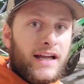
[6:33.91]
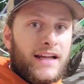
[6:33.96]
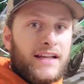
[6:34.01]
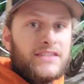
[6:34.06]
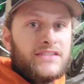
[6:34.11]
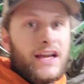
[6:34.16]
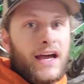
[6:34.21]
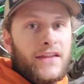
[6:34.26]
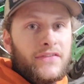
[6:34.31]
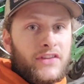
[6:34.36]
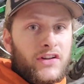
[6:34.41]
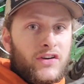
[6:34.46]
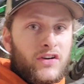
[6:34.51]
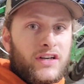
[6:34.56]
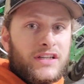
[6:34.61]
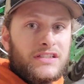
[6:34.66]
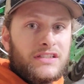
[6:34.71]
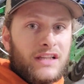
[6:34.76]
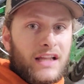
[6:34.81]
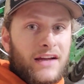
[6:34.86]
is that
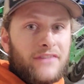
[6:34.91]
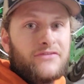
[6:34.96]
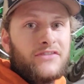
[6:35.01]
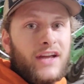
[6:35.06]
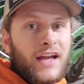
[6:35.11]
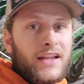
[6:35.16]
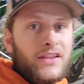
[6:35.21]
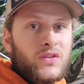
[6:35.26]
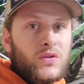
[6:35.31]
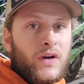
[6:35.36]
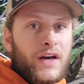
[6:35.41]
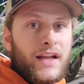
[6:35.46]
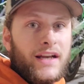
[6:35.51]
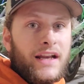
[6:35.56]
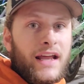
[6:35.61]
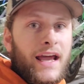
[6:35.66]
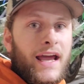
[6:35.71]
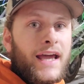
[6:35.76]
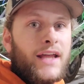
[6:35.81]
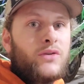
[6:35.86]
there is left-hand
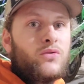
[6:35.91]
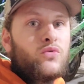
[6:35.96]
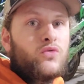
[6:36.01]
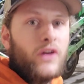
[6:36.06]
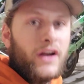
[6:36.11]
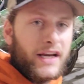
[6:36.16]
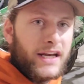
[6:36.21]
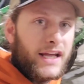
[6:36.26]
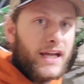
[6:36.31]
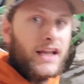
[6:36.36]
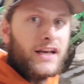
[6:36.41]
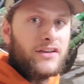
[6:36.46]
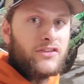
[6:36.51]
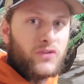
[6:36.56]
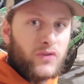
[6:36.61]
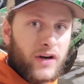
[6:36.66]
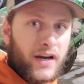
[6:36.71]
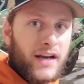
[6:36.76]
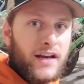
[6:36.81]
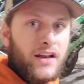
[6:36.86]
thread and right-hand
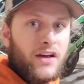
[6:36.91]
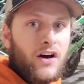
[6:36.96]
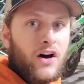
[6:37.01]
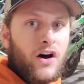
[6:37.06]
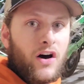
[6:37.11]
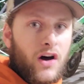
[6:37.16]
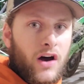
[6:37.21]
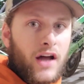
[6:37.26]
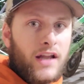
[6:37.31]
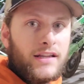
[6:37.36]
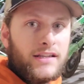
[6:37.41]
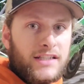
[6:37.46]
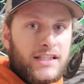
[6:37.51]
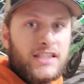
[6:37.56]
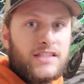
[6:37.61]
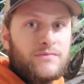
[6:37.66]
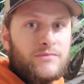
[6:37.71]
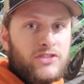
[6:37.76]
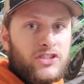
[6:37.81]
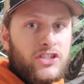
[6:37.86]
thread on
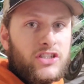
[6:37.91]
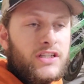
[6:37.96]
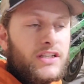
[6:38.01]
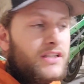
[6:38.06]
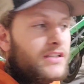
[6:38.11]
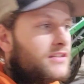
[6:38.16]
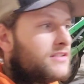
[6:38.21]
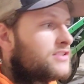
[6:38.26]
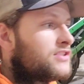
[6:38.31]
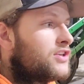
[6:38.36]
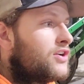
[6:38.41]
this machine.